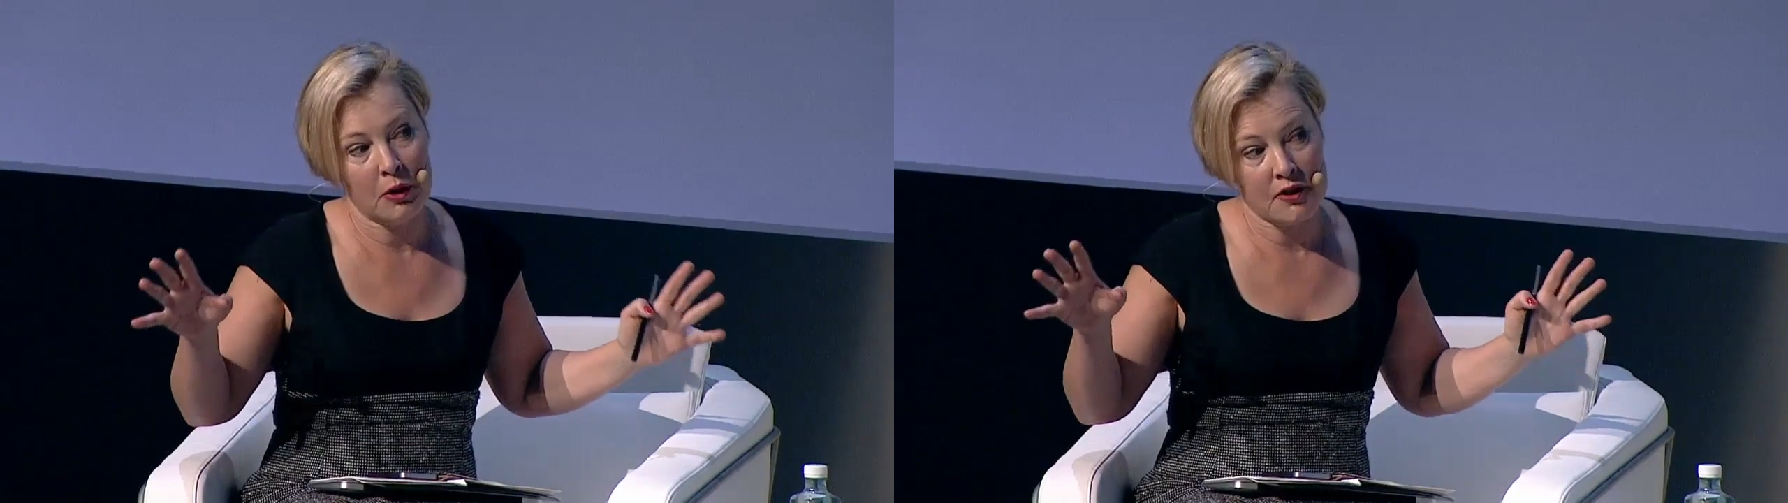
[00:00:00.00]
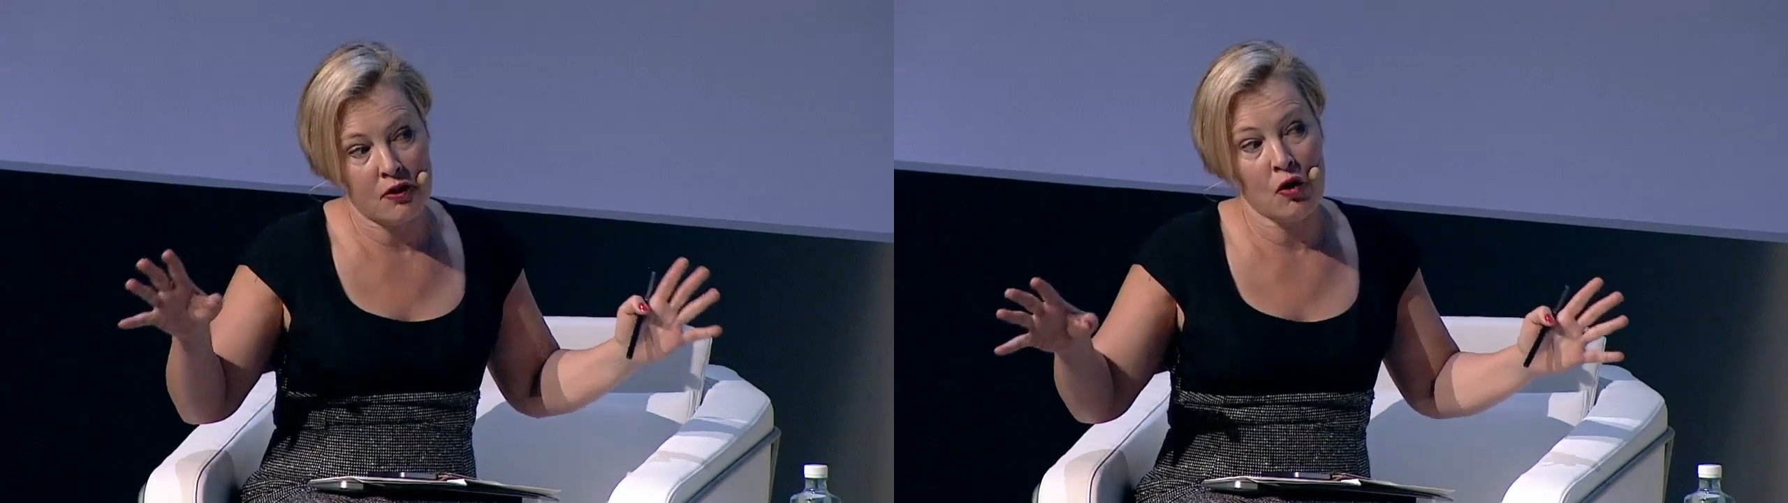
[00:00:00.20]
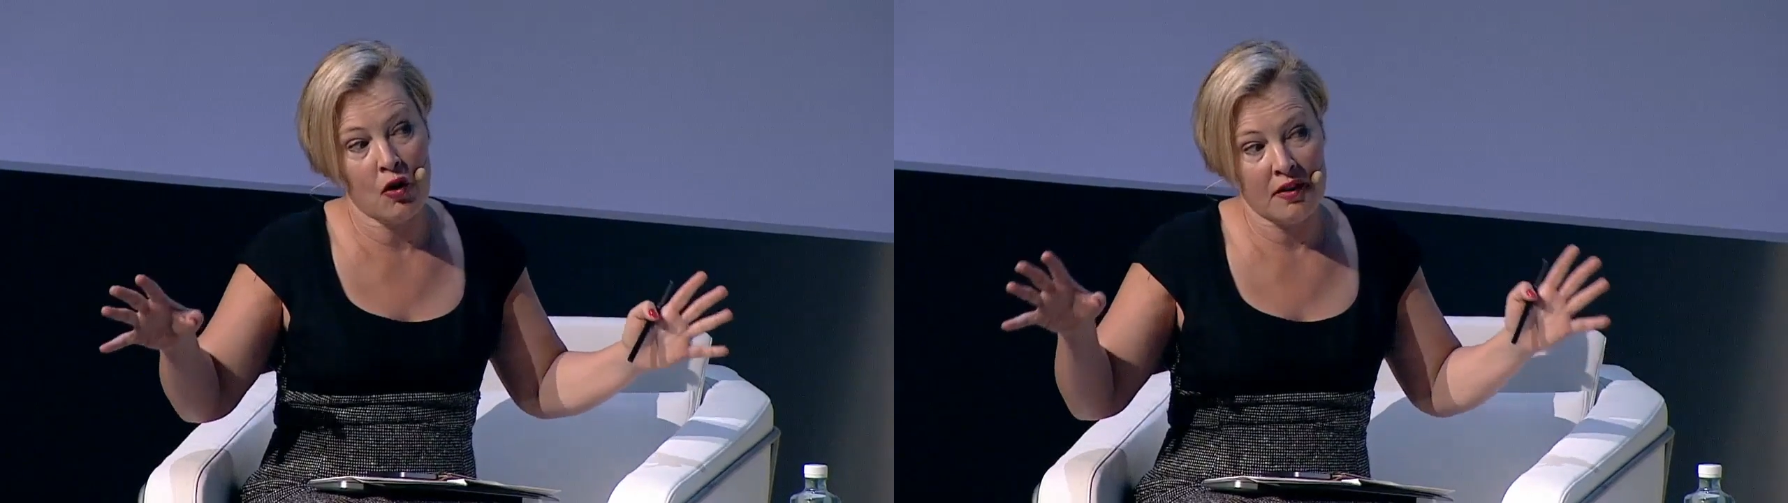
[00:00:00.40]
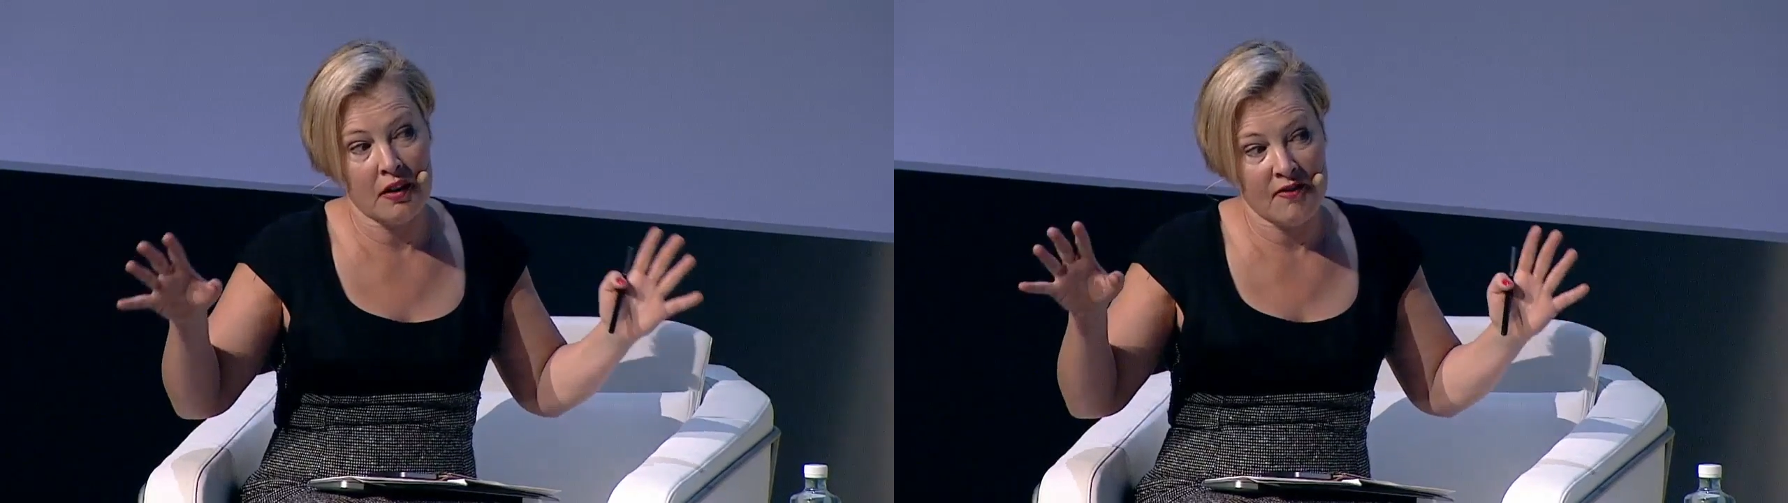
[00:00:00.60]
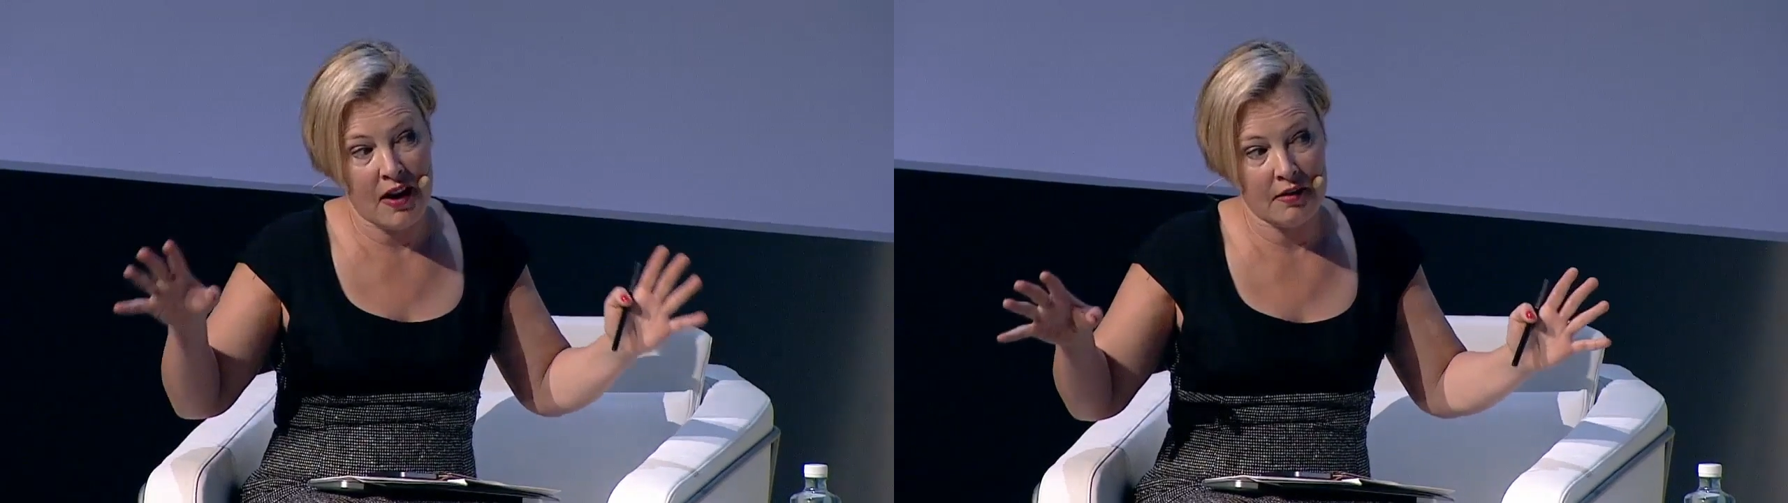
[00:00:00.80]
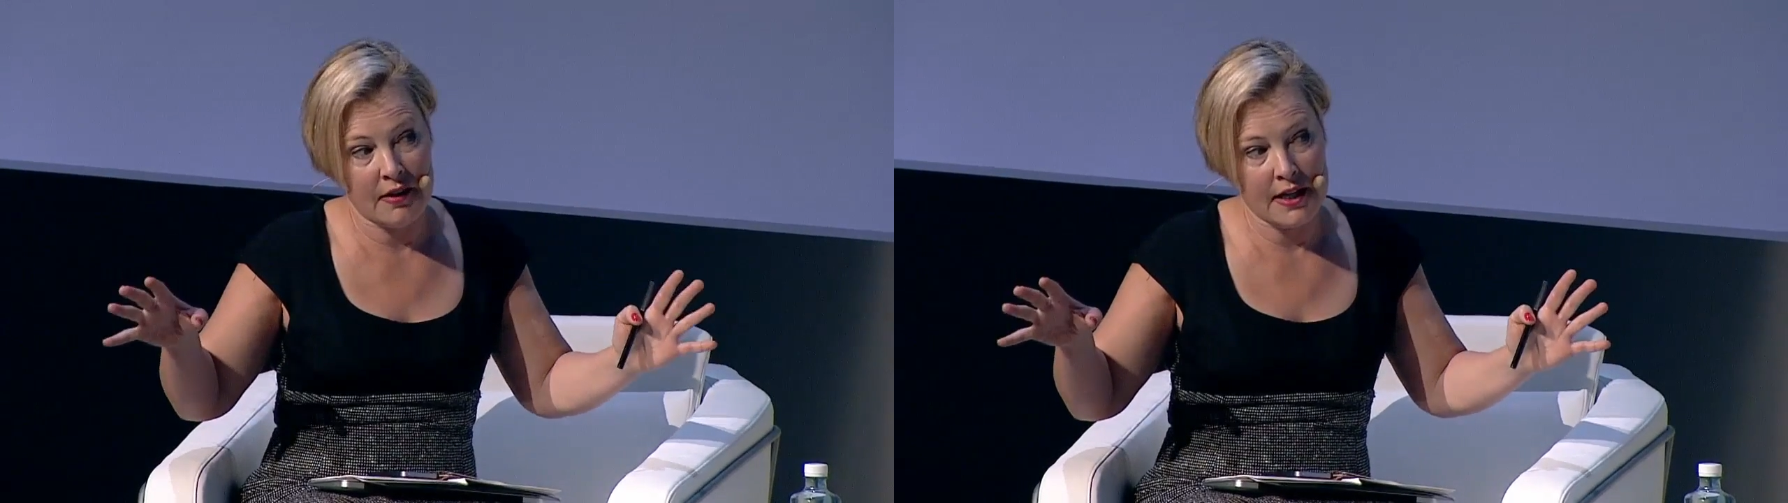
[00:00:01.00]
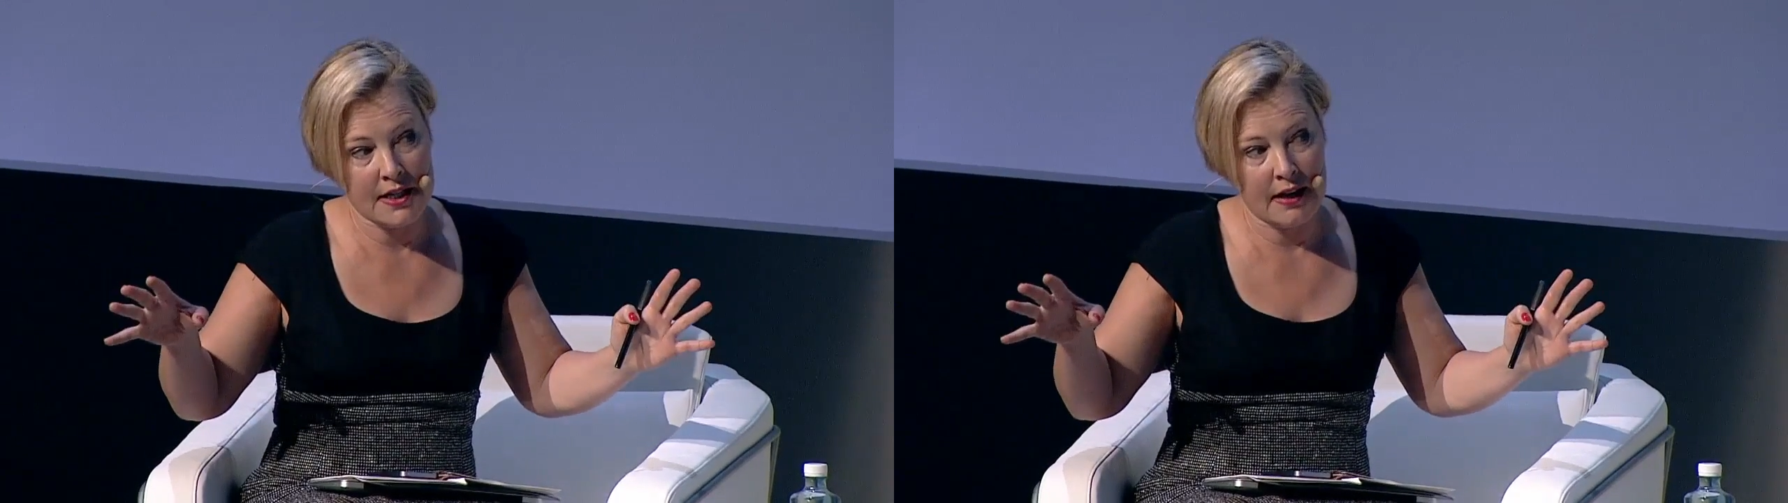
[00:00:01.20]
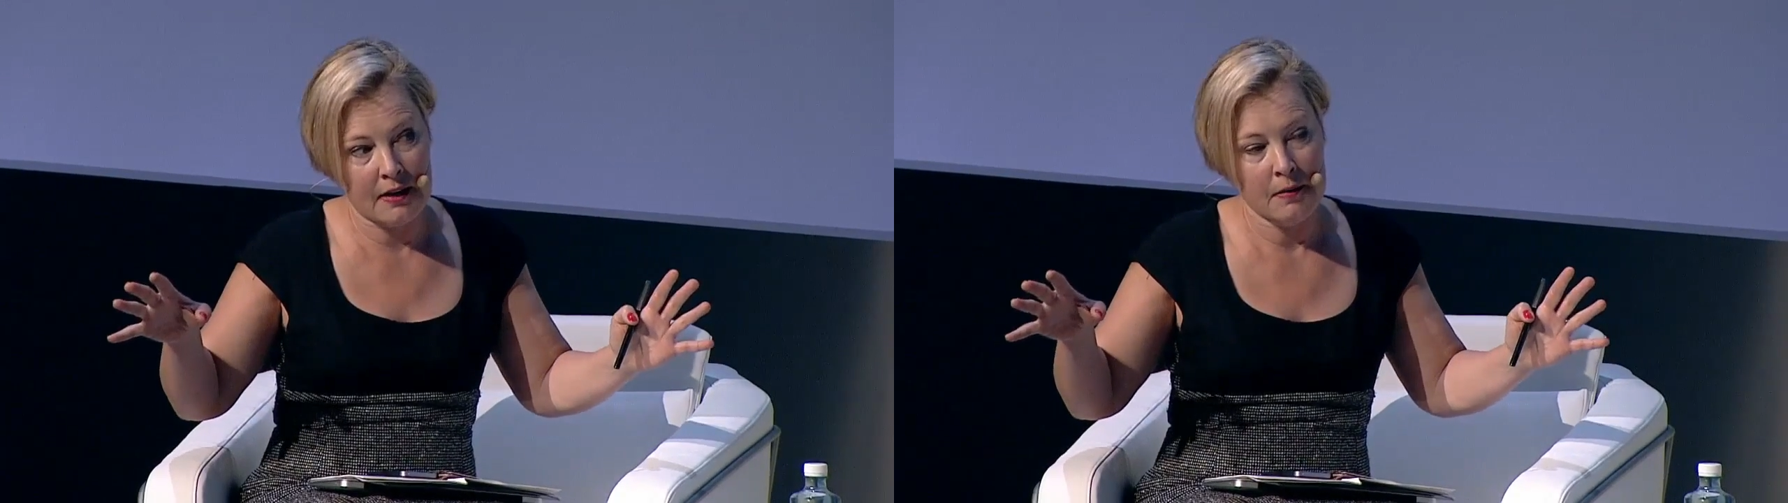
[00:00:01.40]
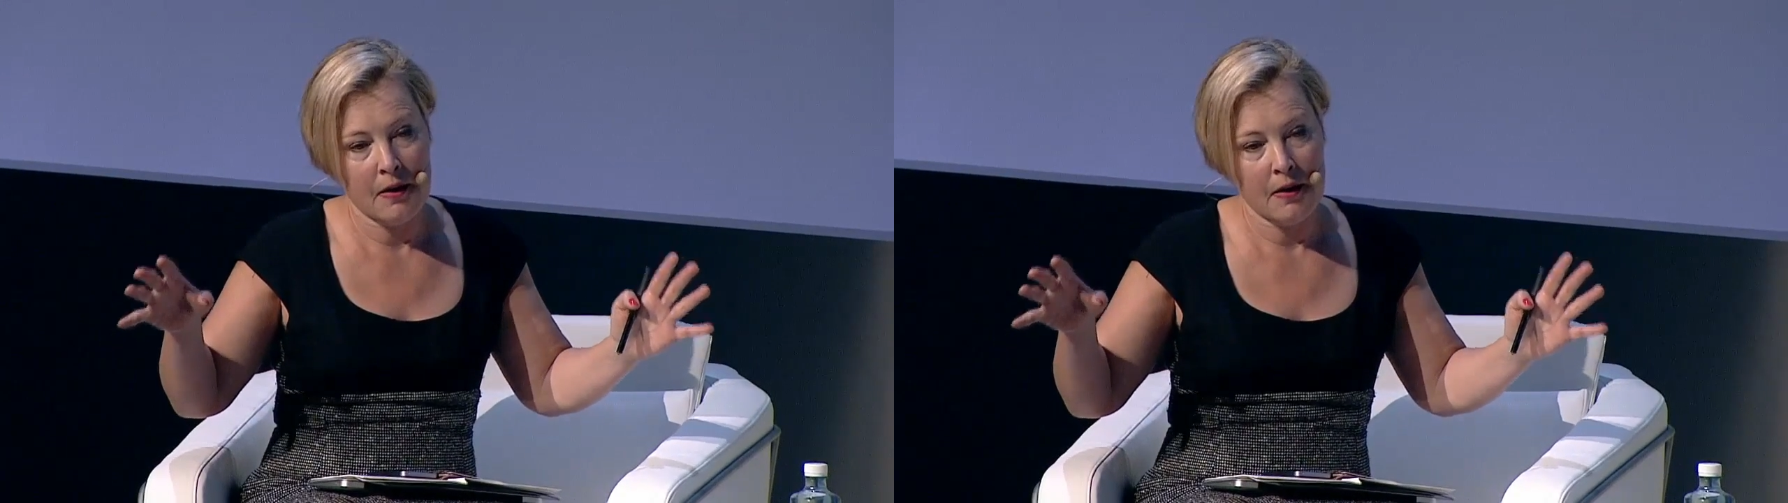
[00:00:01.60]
which of course is fascinating,